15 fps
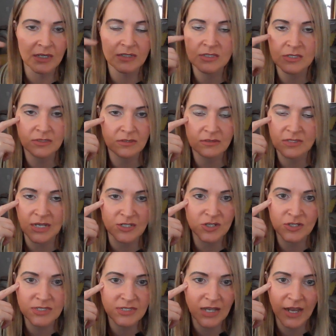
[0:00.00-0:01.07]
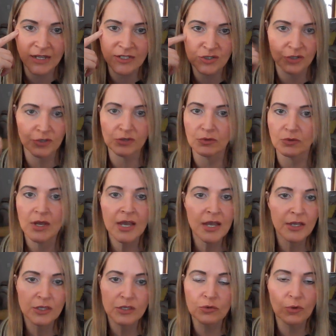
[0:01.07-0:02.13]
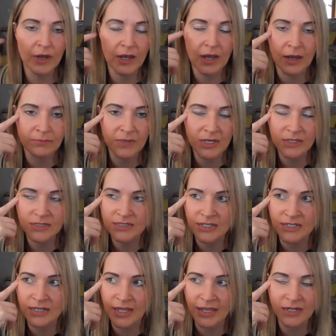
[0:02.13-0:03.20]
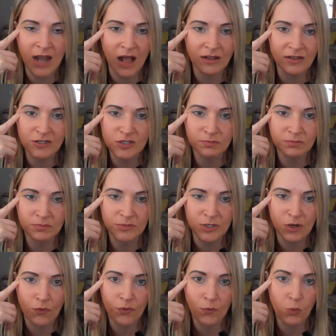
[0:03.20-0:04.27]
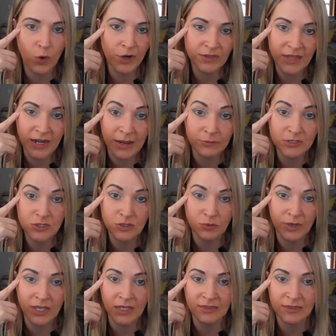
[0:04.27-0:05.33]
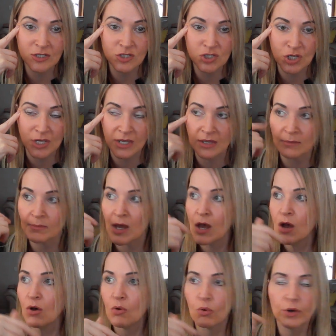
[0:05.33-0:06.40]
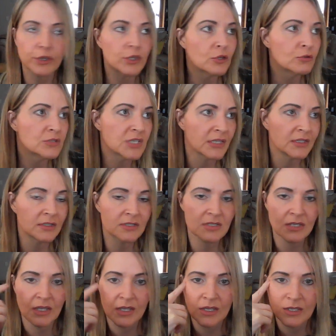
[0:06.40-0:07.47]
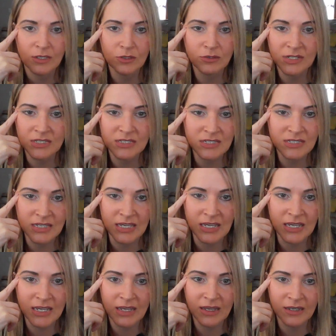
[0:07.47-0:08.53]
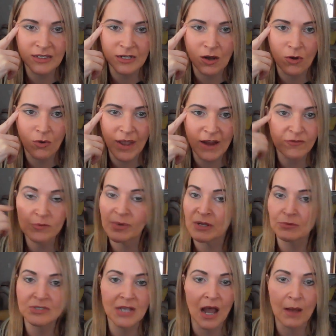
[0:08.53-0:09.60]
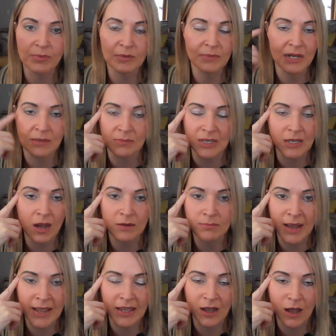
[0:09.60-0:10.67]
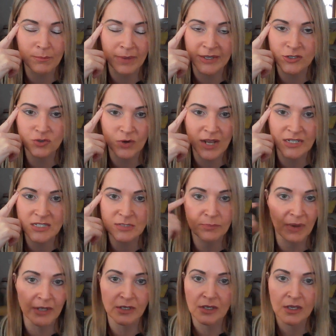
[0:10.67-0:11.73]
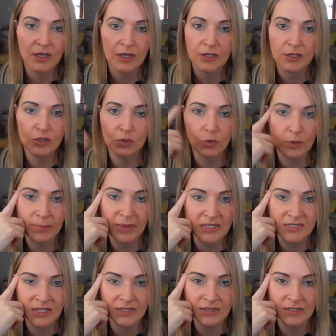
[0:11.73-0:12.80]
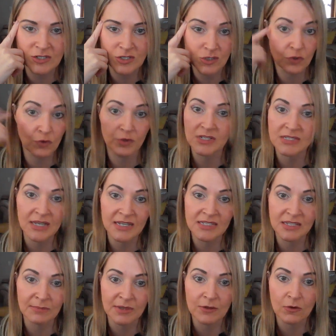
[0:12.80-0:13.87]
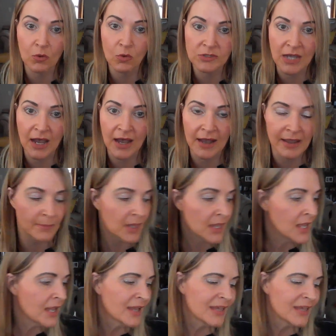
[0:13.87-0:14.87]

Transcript: to such and such, or you, you um, didn't acknowledge, you know, the work that I was doing at the gym, or you didn't, you didn't see, you know, everybody was complimenting me on my on my dress, but you were basically just criticizing me the whole time.